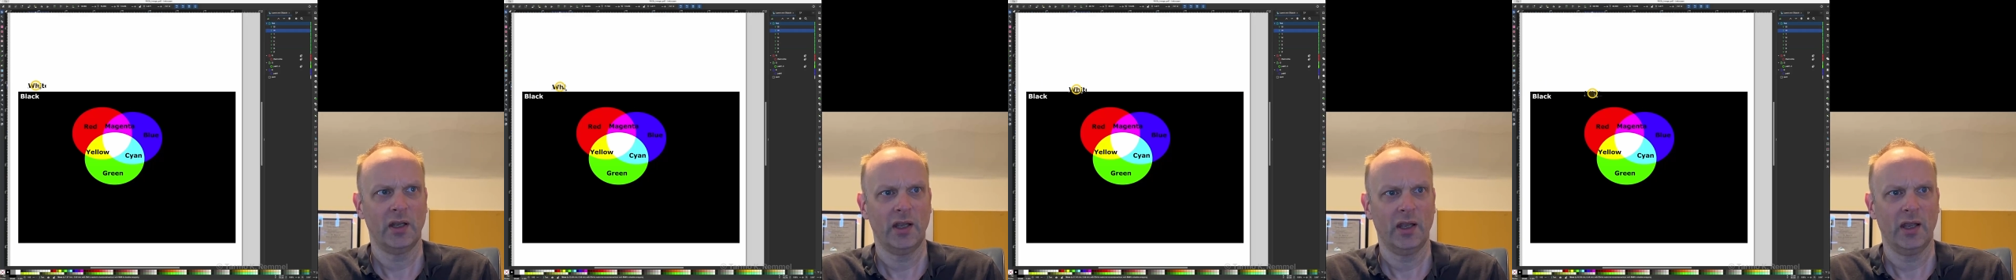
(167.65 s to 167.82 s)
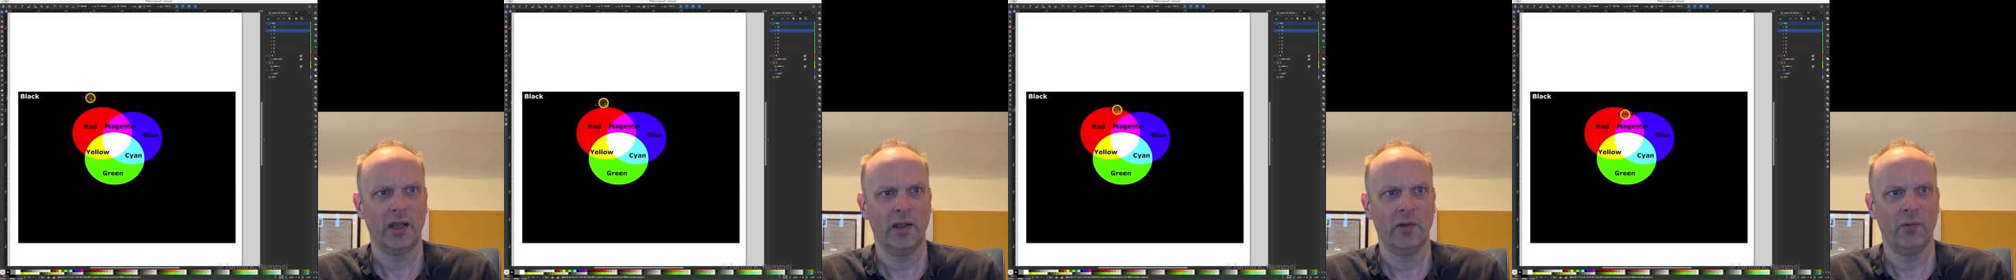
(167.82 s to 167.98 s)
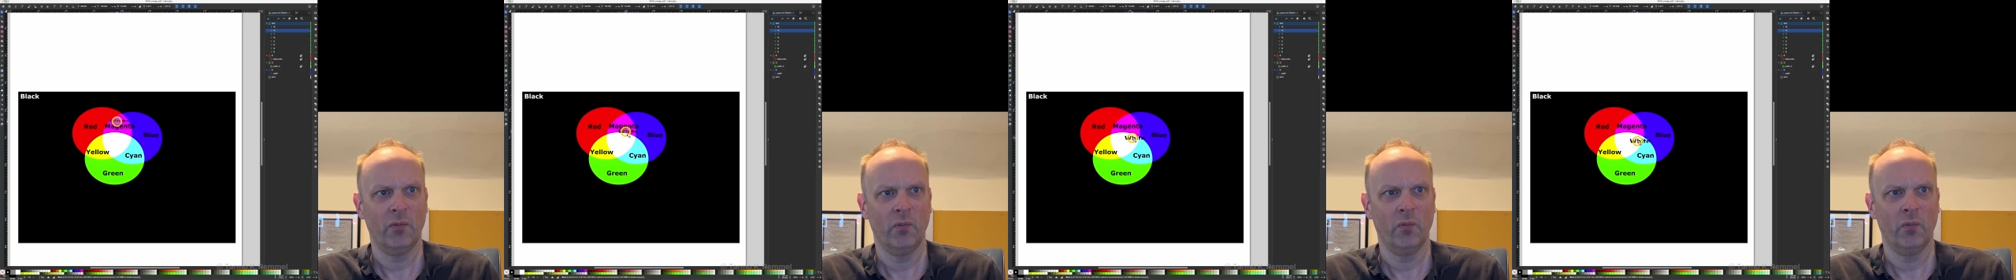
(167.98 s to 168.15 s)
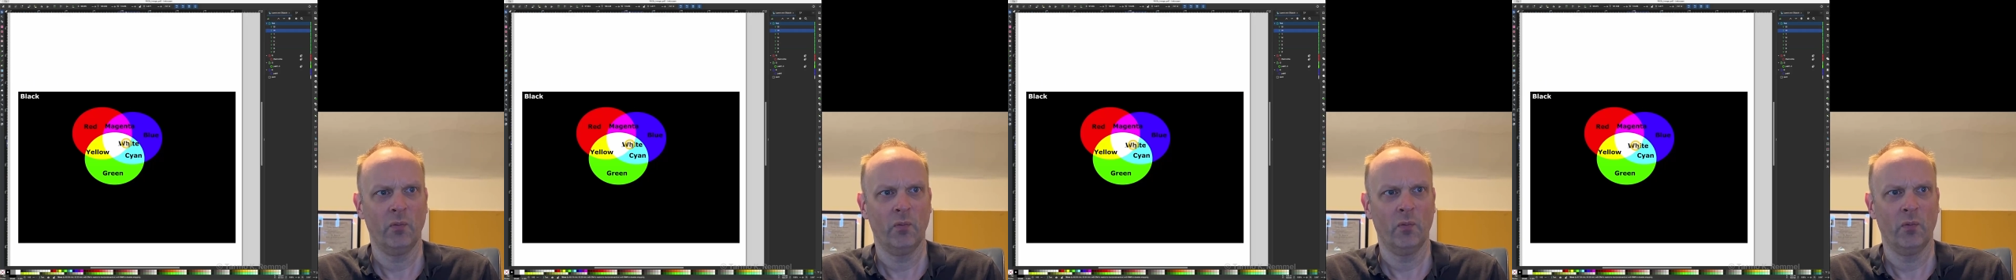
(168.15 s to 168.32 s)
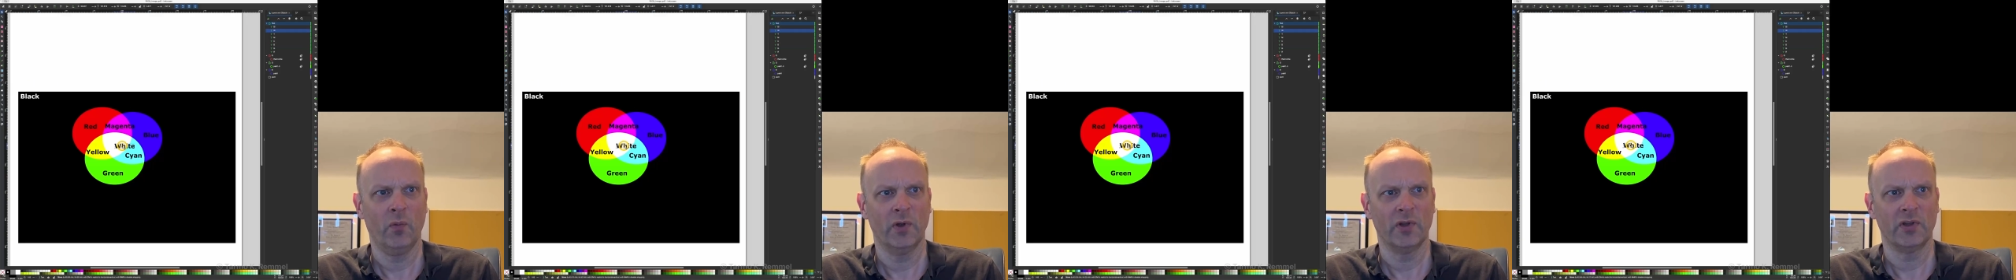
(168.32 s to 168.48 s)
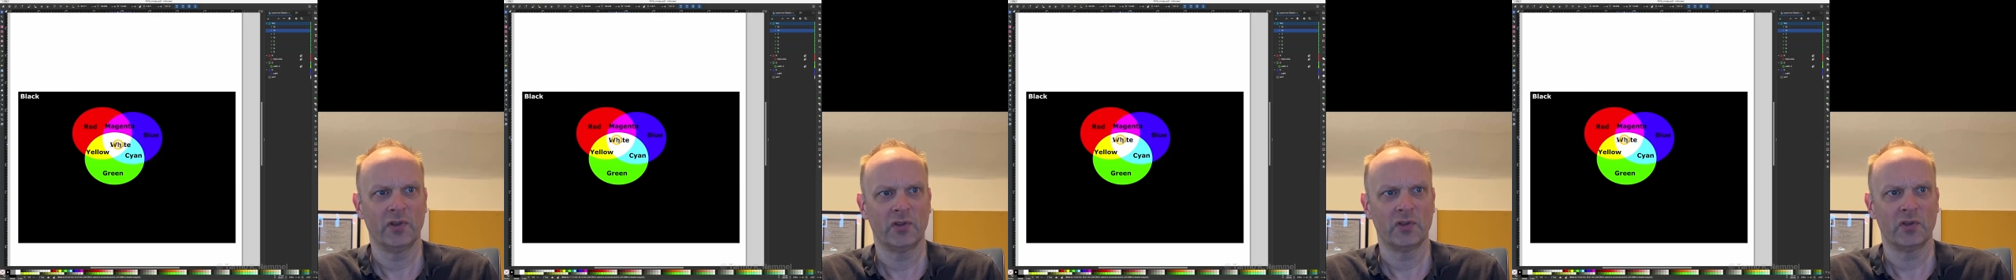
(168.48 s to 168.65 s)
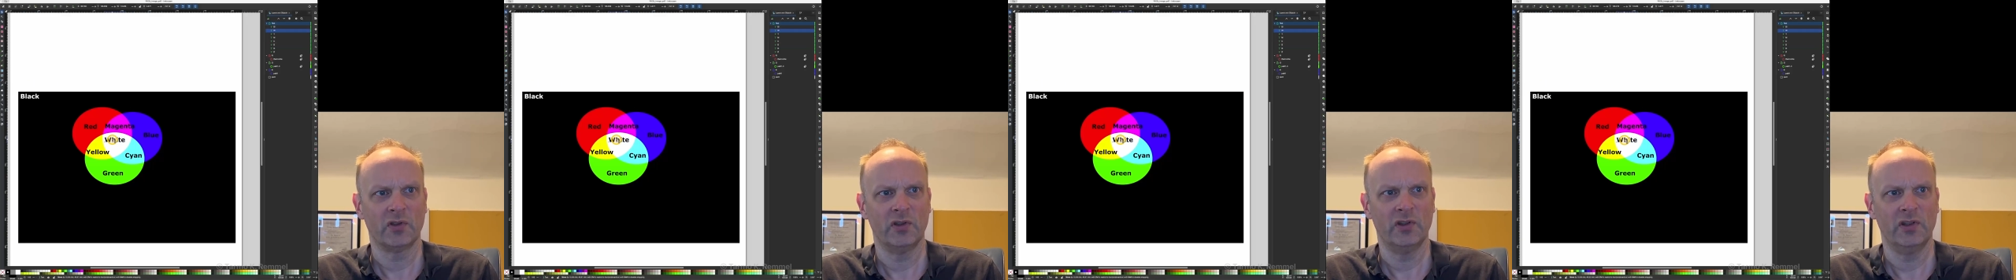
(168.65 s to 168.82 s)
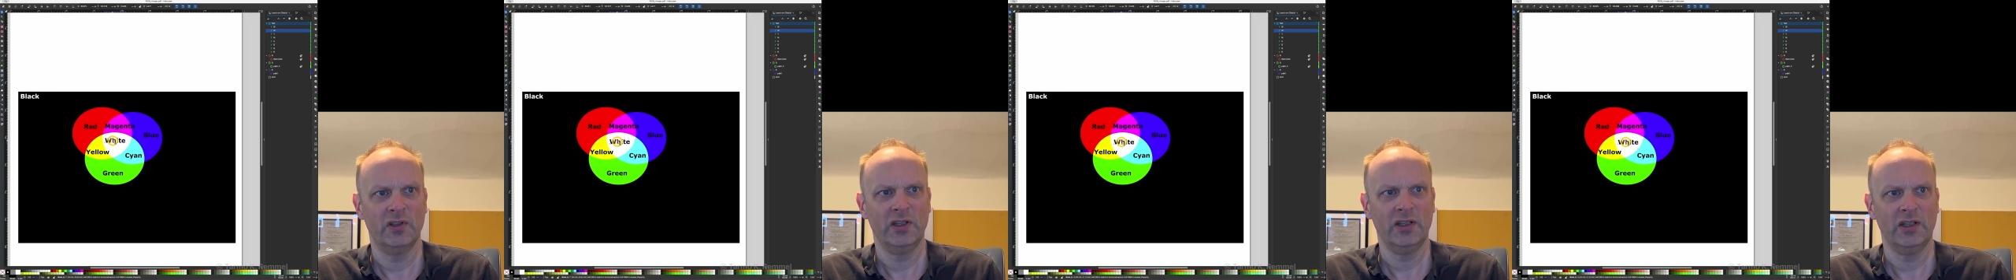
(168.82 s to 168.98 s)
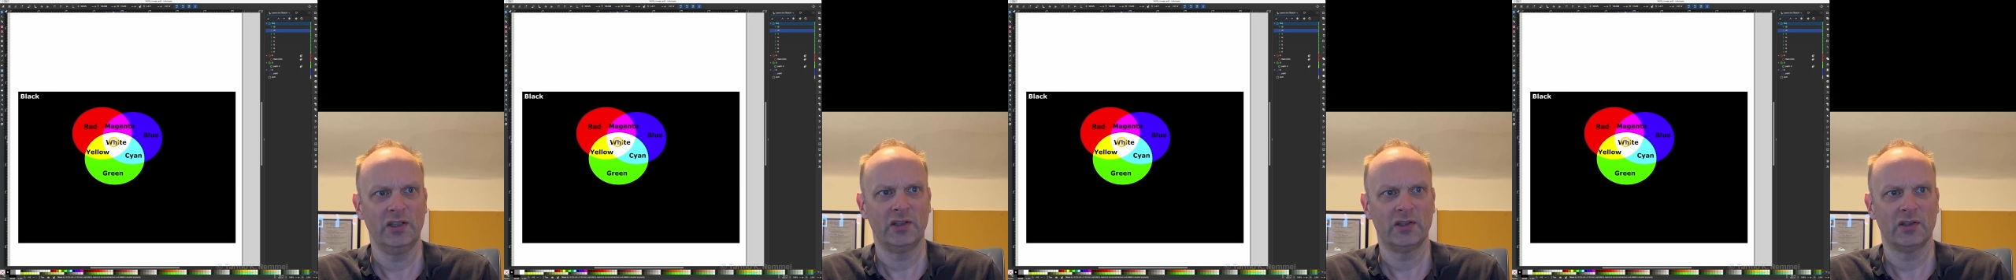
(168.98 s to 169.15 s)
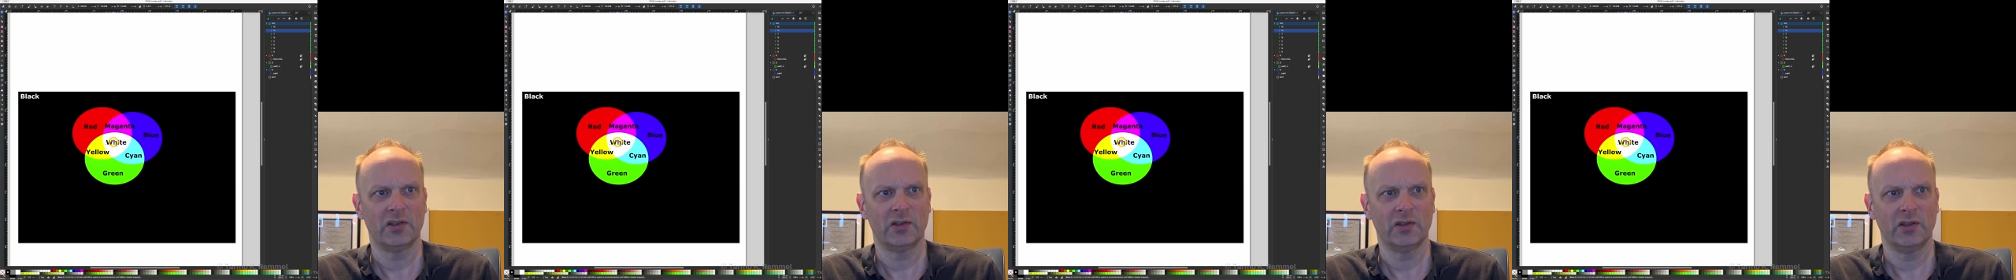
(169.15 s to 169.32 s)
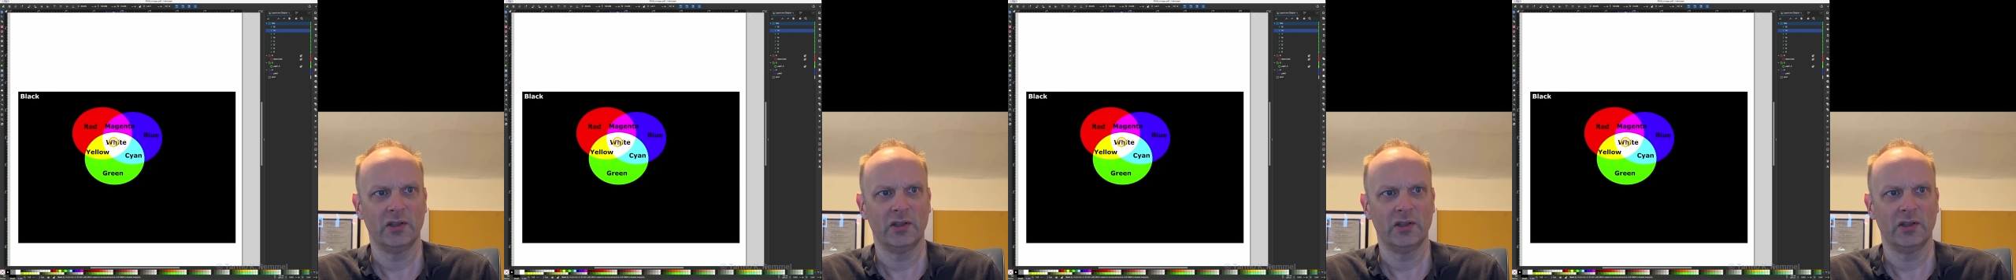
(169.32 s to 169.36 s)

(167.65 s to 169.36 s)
And what's neat